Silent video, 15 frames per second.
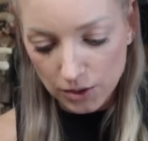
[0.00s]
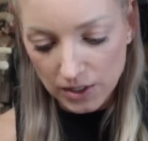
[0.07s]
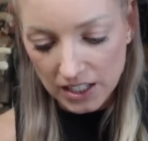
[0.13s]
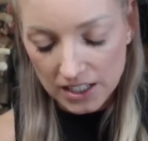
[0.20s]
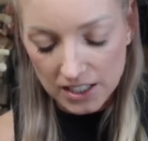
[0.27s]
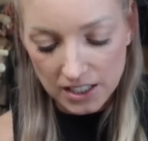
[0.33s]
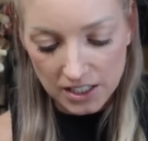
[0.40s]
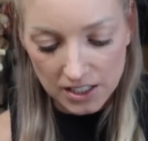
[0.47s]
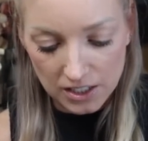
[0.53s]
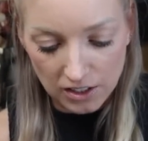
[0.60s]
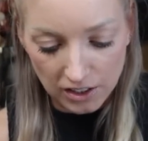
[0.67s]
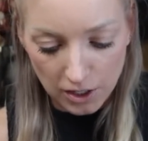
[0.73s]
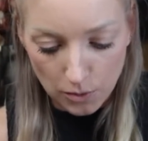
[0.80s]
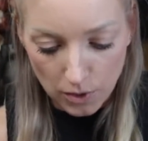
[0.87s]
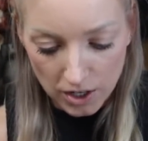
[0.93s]
He gets
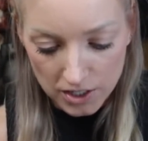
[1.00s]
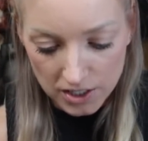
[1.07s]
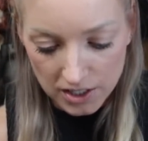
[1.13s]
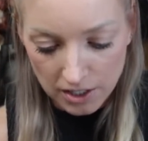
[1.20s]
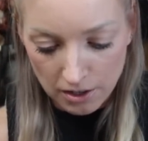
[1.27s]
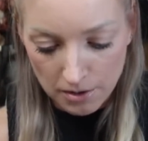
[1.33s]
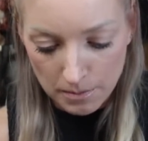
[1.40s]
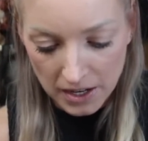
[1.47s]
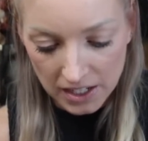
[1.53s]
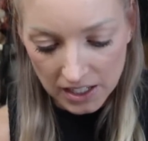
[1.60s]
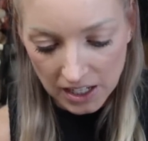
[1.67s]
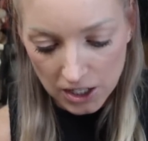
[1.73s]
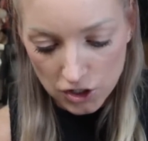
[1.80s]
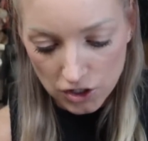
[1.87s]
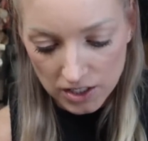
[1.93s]
seasonally worse. There are
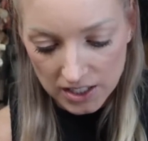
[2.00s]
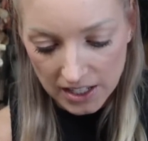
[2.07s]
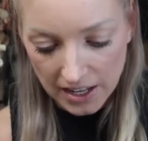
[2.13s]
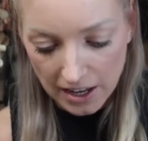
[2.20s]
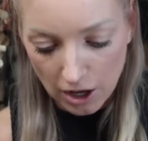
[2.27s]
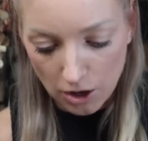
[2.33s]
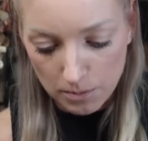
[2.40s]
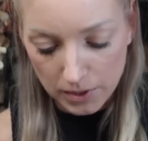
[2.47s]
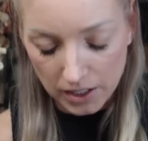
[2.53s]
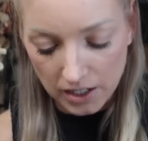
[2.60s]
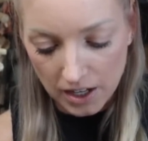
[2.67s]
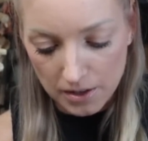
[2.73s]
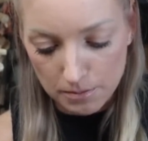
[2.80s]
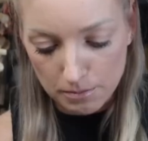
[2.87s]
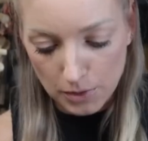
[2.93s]
medications that help
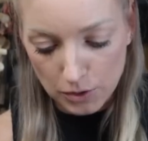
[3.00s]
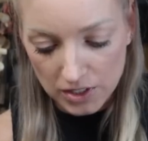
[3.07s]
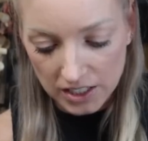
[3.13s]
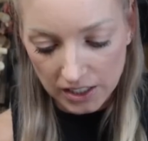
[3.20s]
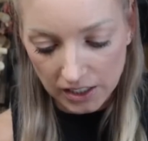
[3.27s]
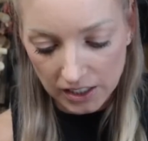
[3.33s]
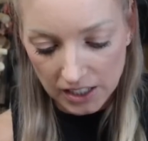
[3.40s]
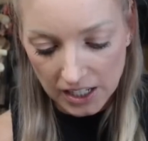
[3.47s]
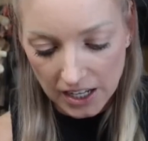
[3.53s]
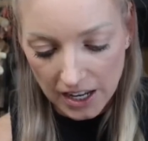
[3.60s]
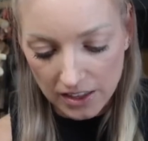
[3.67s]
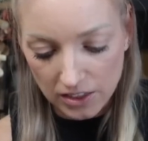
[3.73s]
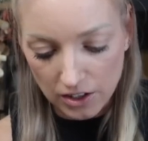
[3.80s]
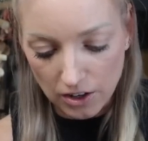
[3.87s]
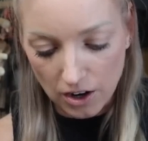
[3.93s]
gut motility,
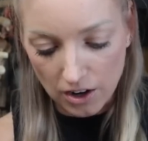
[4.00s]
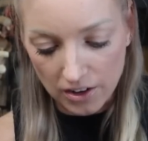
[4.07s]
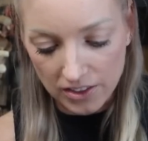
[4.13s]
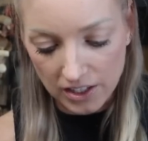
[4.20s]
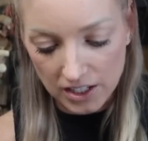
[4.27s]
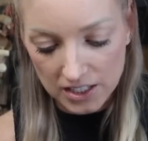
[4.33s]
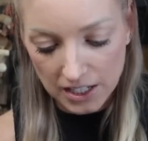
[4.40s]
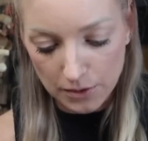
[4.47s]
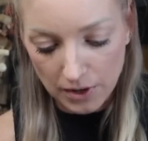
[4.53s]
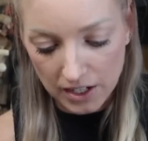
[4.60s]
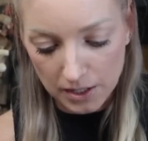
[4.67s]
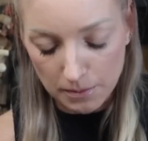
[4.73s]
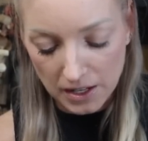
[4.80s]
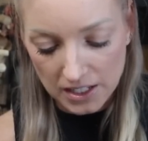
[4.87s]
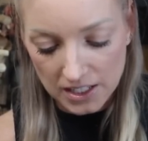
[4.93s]
and there are things I
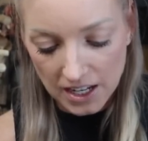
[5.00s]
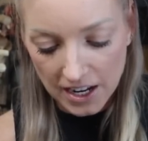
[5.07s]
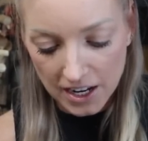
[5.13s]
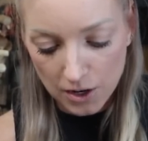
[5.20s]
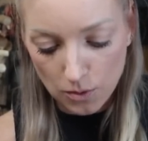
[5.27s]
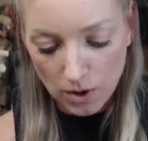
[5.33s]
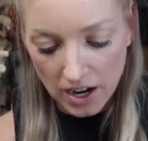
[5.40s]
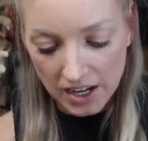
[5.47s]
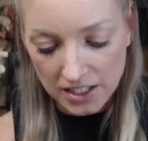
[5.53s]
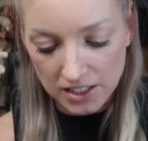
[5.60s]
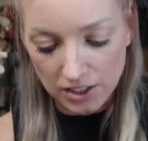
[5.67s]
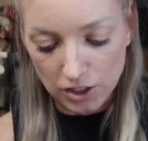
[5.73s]
recommend diet-wise.